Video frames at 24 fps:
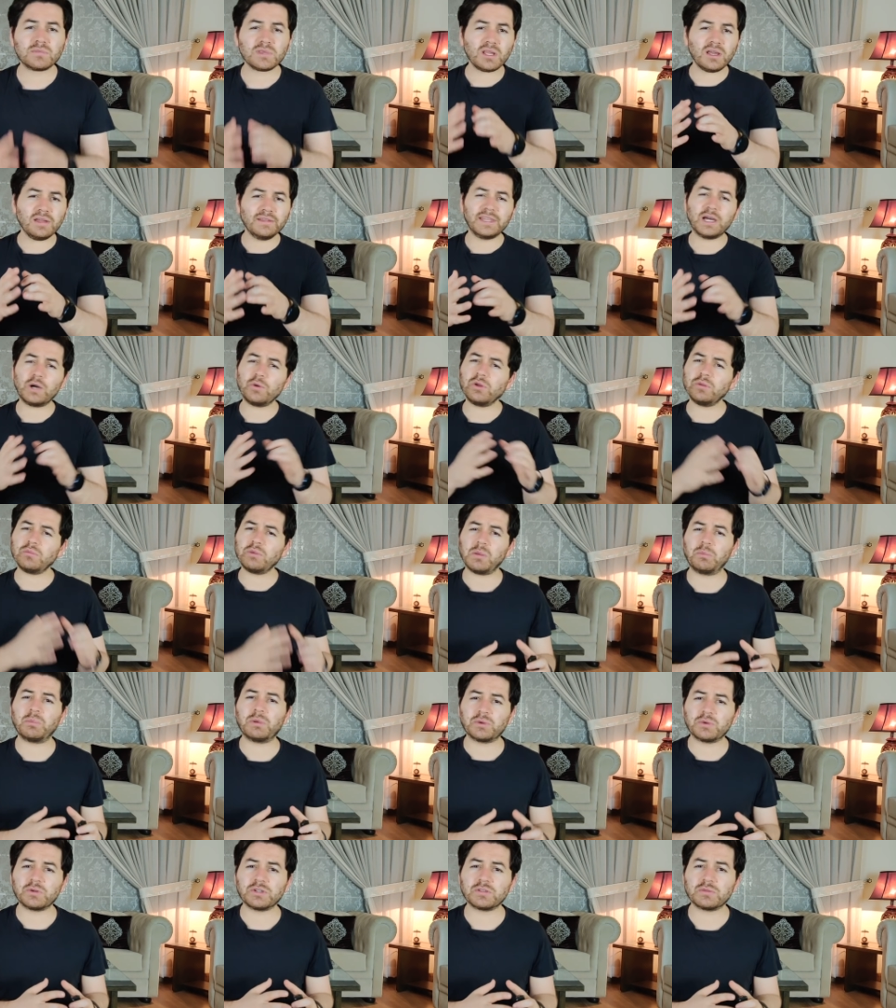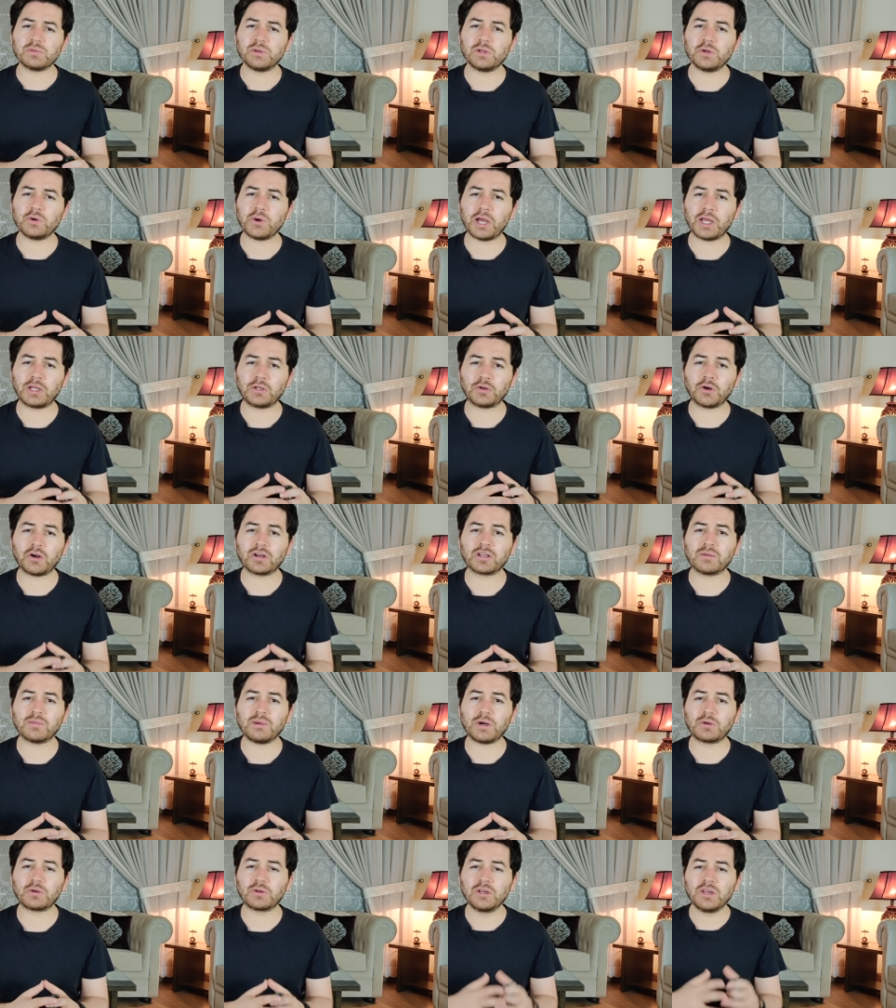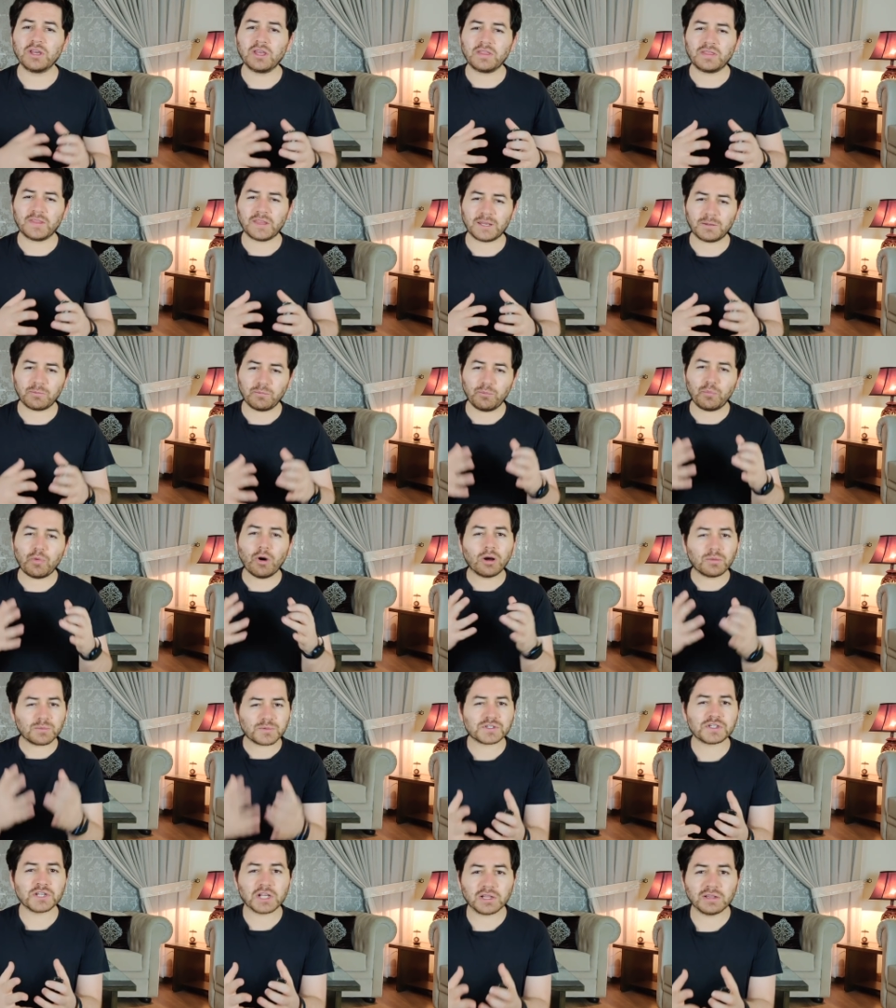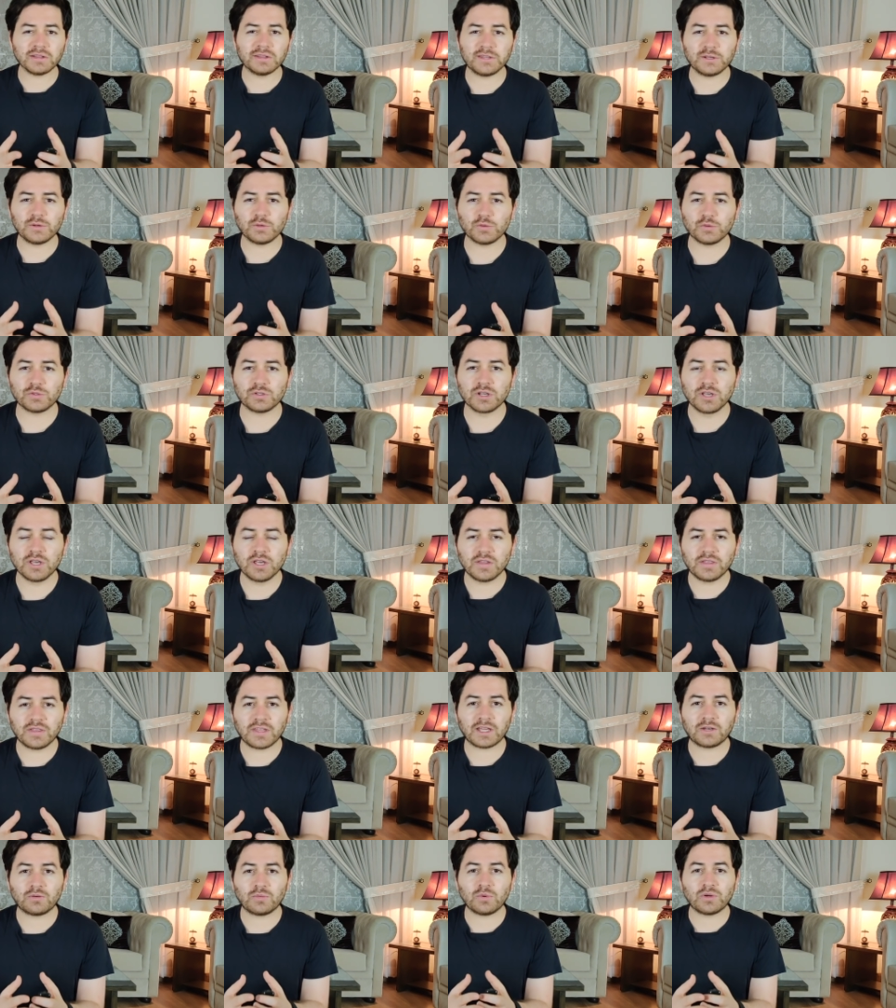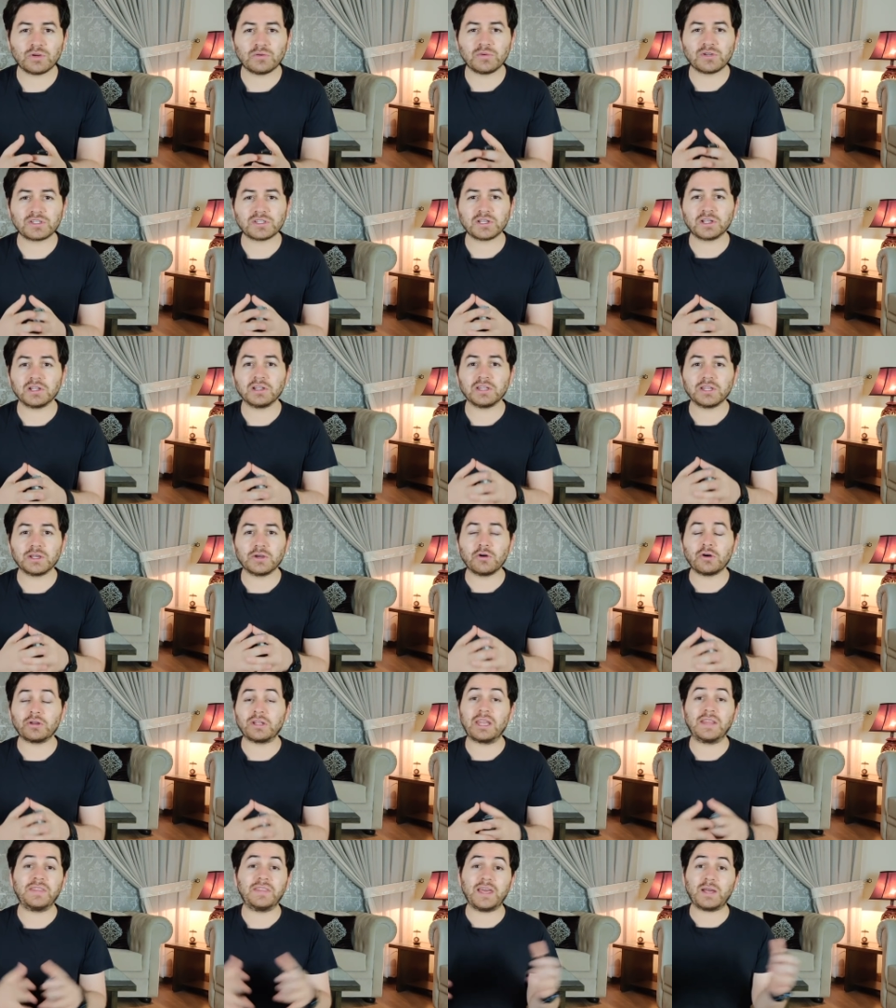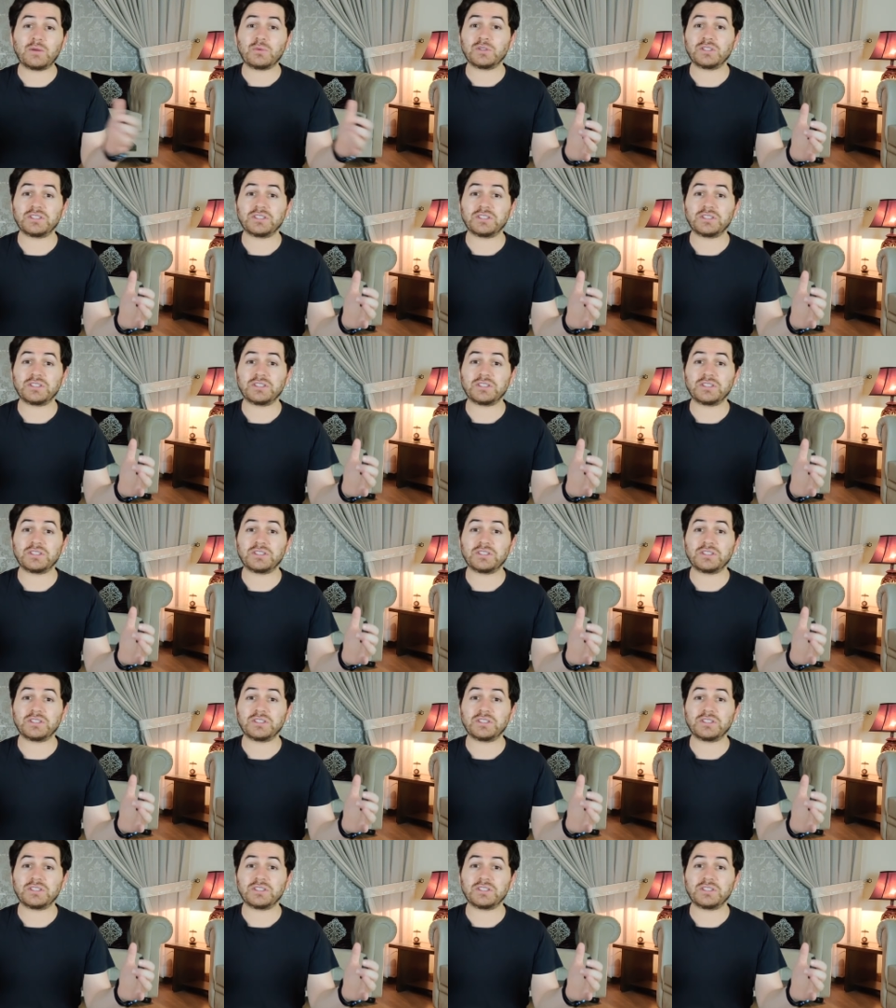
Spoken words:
Now, in my previous video, I talked about that bombshell news that we recently got, and that was